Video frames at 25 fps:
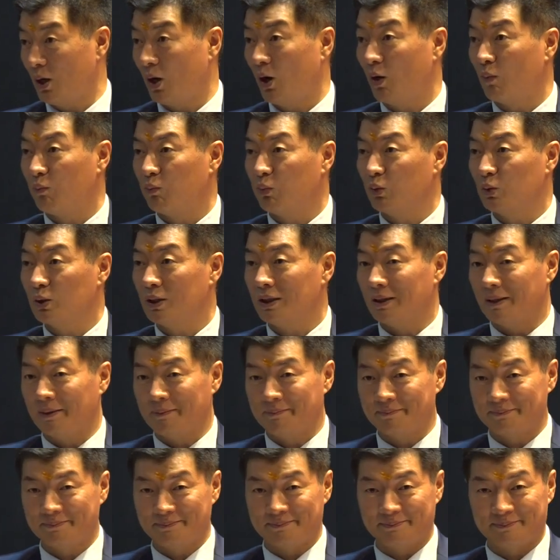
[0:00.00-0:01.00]
of Buddha.
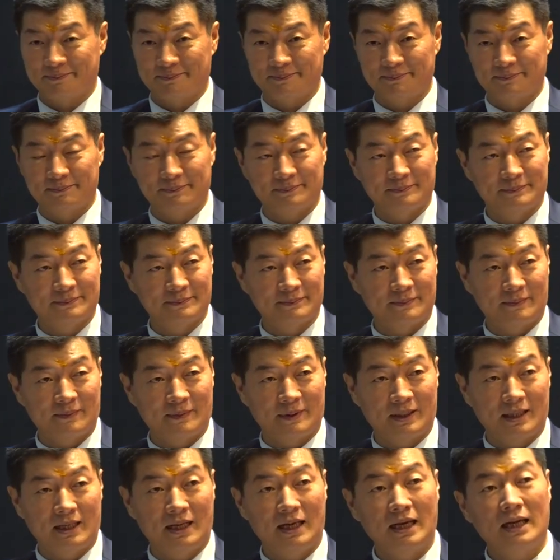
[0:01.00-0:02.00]

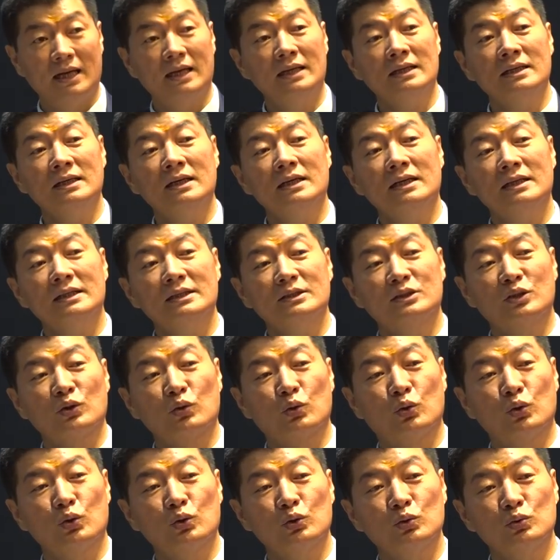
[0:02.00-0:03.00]
India is a
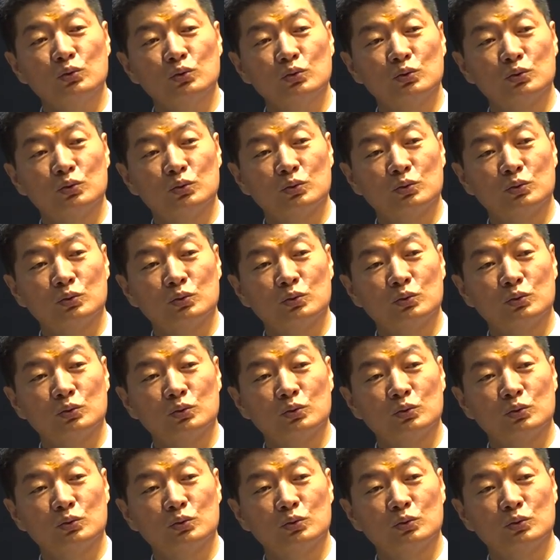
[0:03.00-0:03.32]
guru,